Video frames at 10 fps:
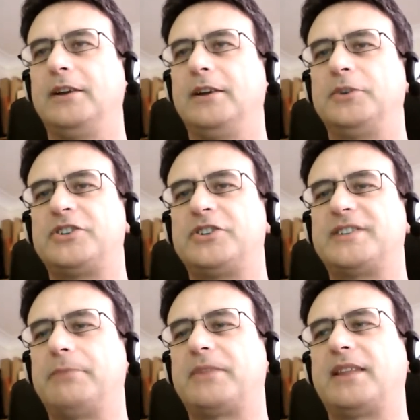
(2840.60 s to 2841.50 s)
which is
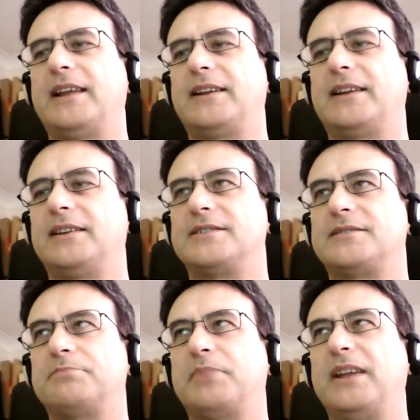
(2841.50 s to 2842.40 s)
something that has
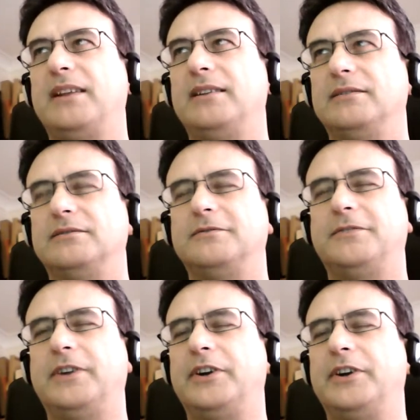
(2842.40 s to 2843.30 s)
been
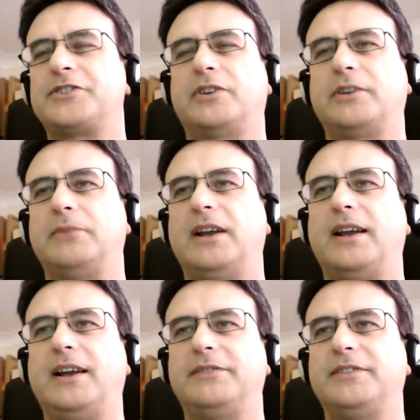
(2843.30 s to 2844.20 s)
very strong in my
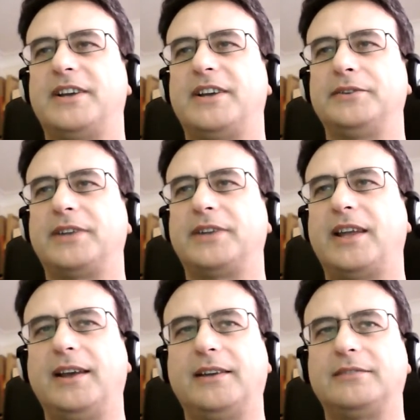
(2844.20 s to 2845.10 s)
life, as I don't
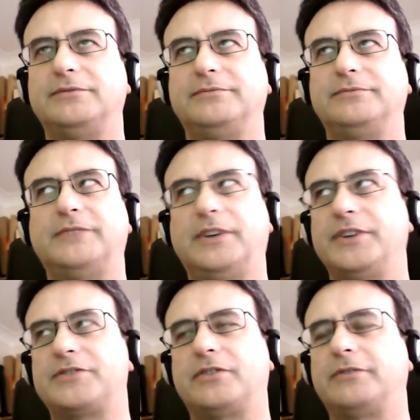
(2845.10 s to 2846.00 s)
care. Very
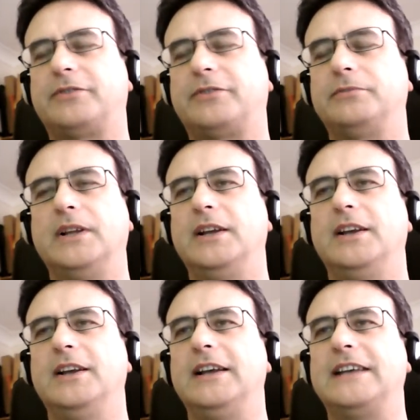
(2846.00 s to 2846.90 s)
strong from
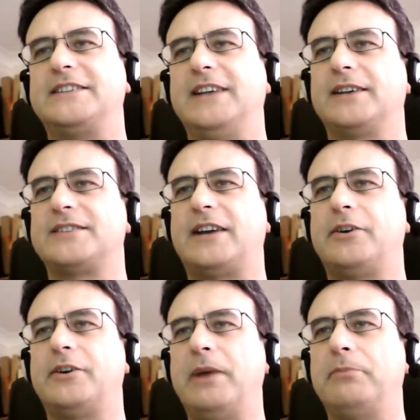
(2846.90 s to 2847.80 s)
as young as I
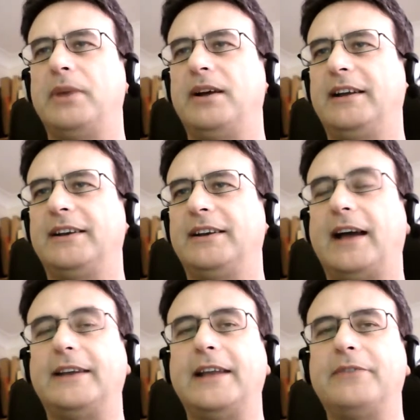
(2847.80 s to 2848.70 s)
remember, and I
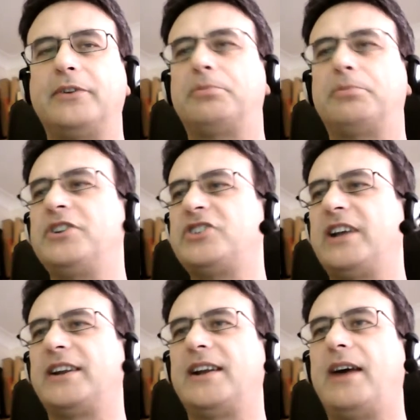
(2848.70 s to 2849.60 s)
never
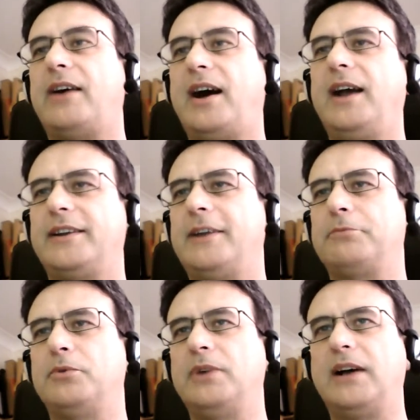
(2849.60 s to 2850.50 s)
appreciated how high
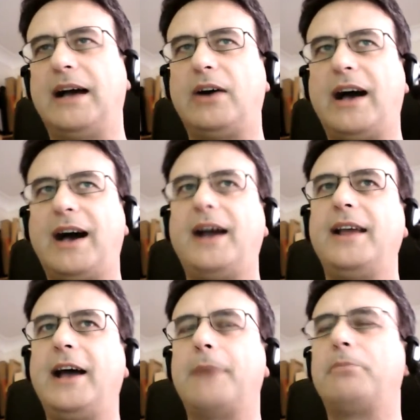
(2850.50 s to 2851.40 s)

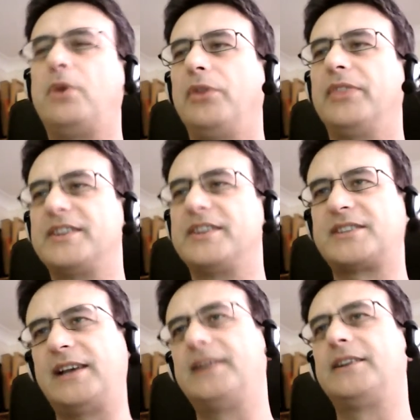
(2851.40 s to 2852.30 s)
up on the
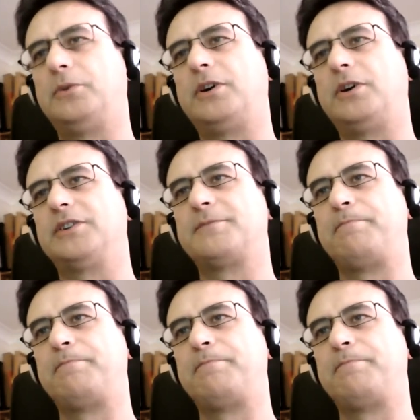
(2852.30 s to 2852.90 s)
scale it was.